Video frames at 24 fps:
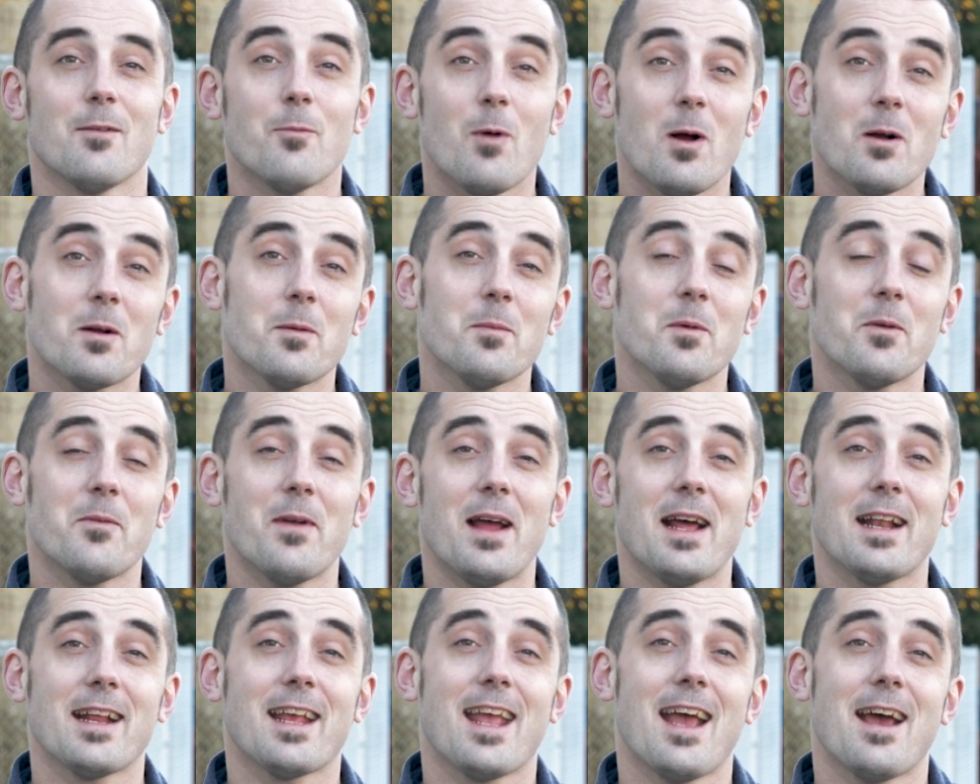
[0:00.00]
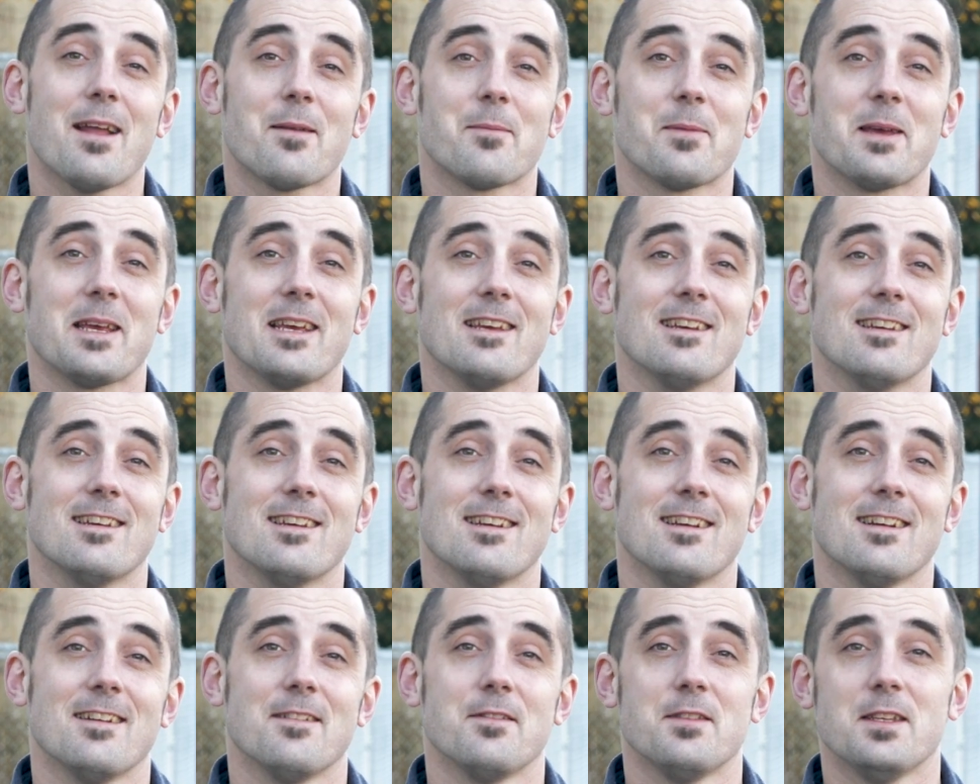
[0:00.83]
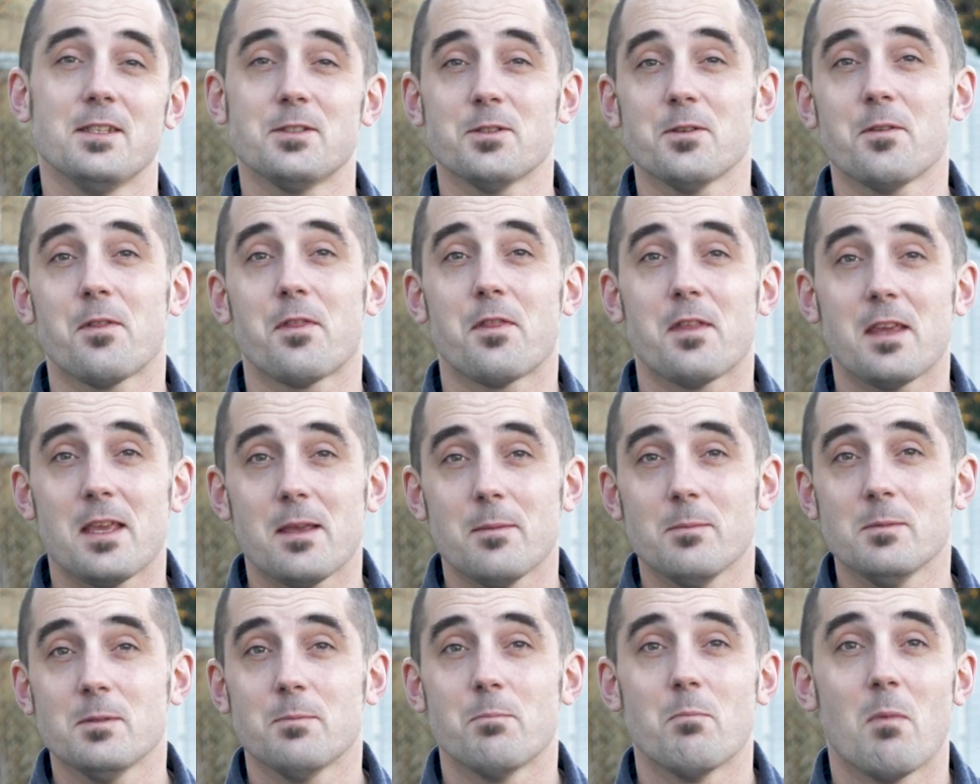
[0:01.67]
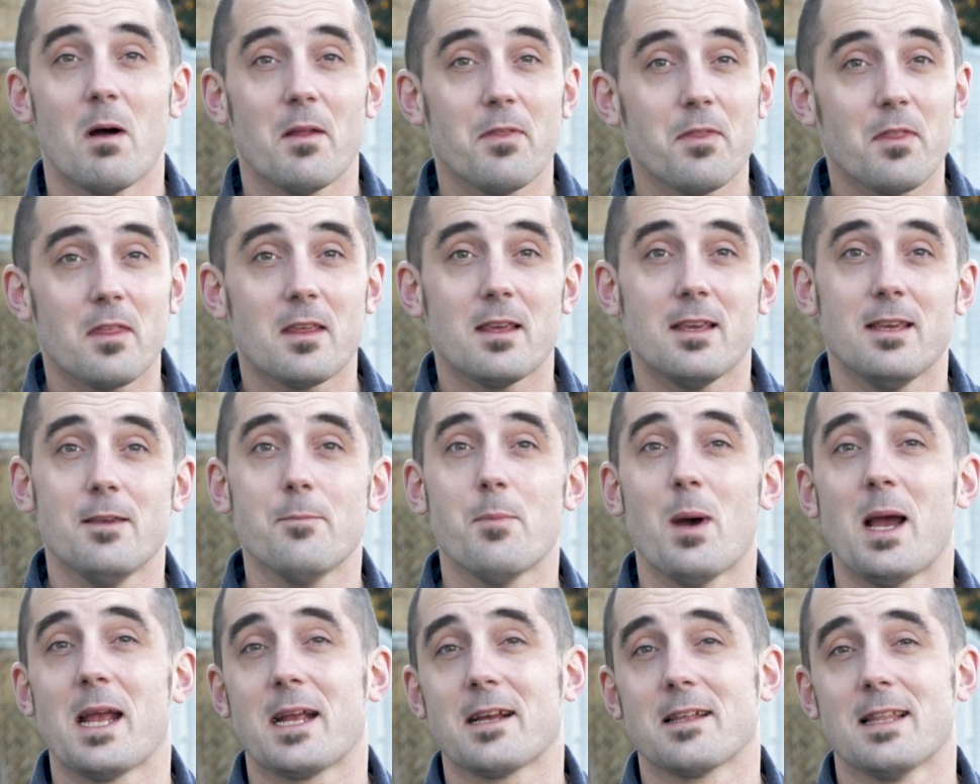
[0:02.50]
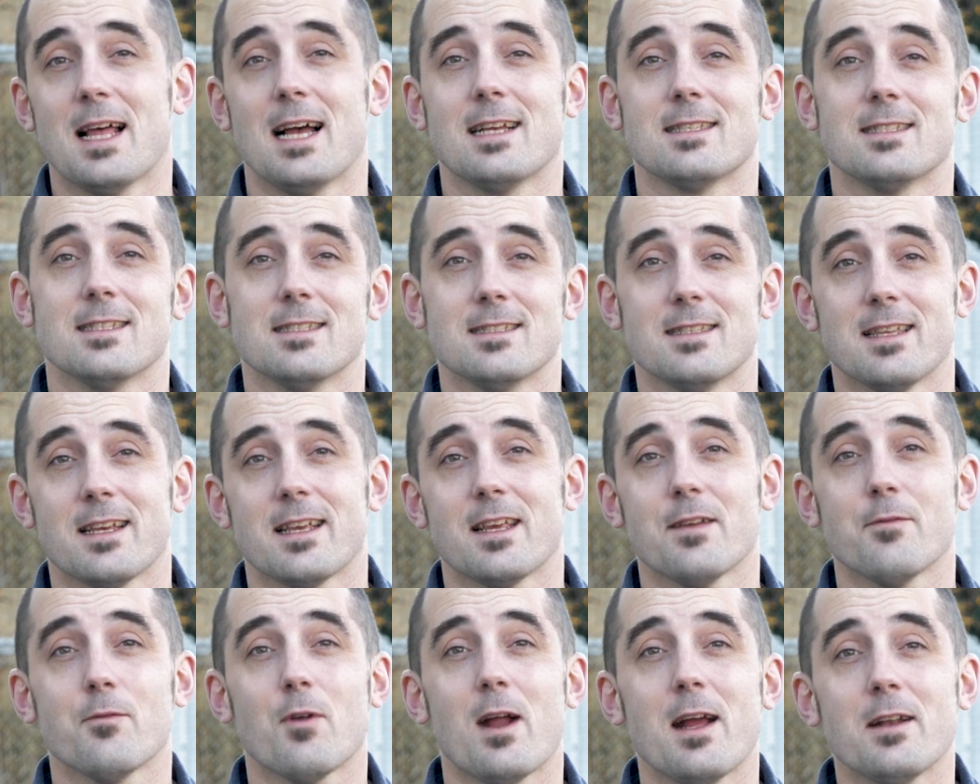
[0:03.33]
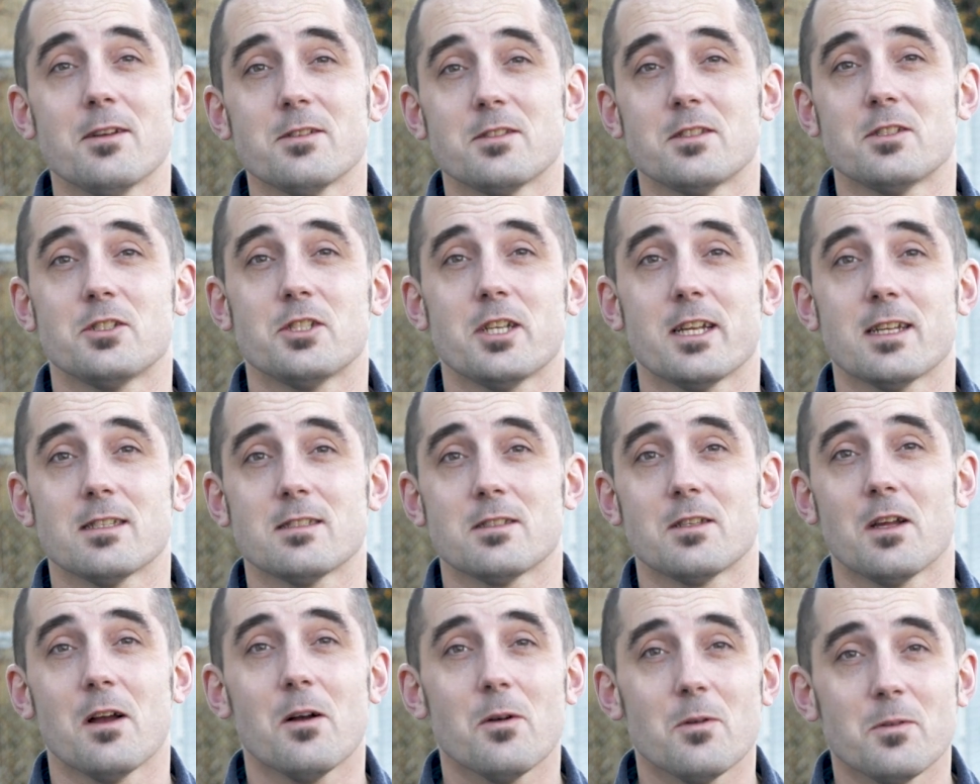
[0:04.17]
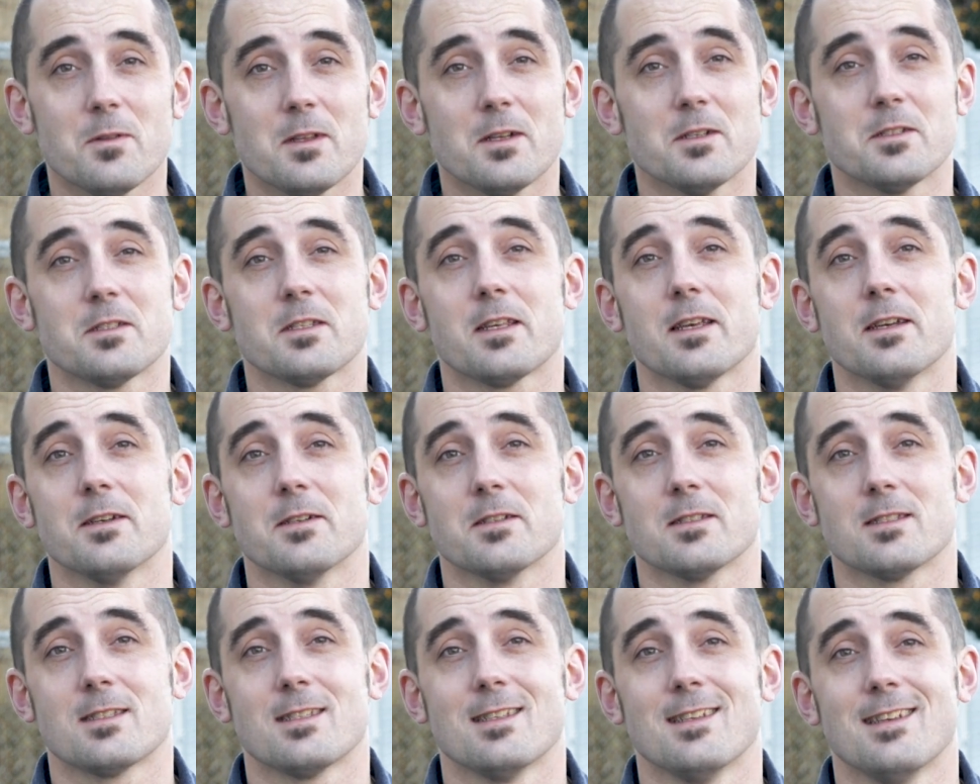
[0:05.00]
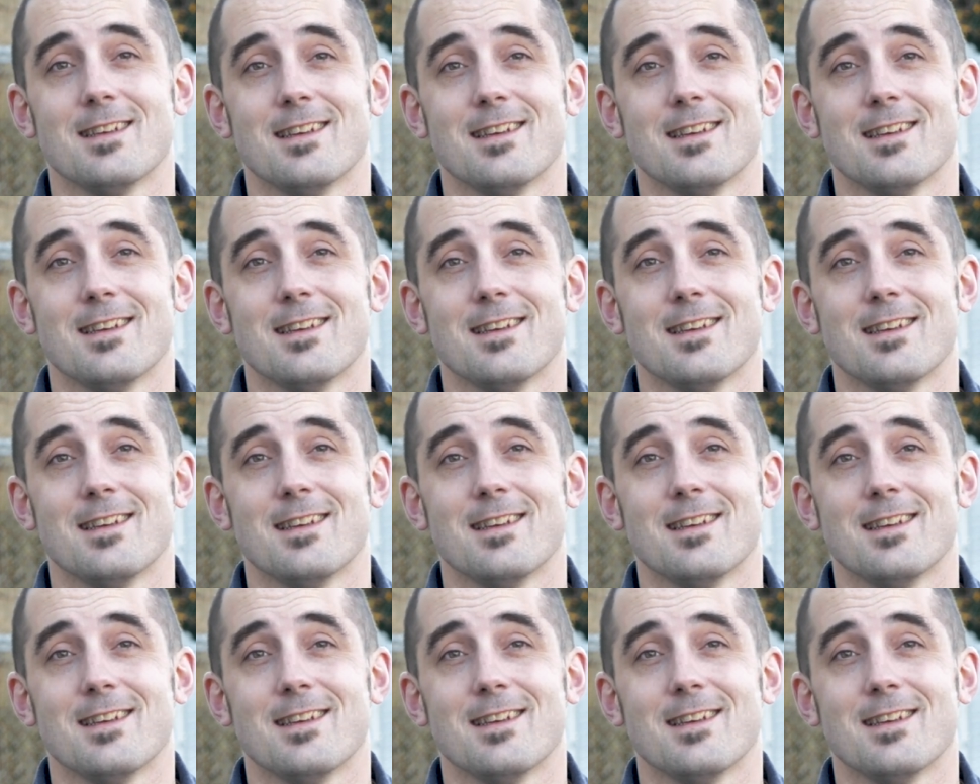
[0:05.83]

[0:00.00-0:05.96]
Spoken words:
and welcome to Rad Academy. These are themed monthly e-bike classes that give riders a chance to hone their skills.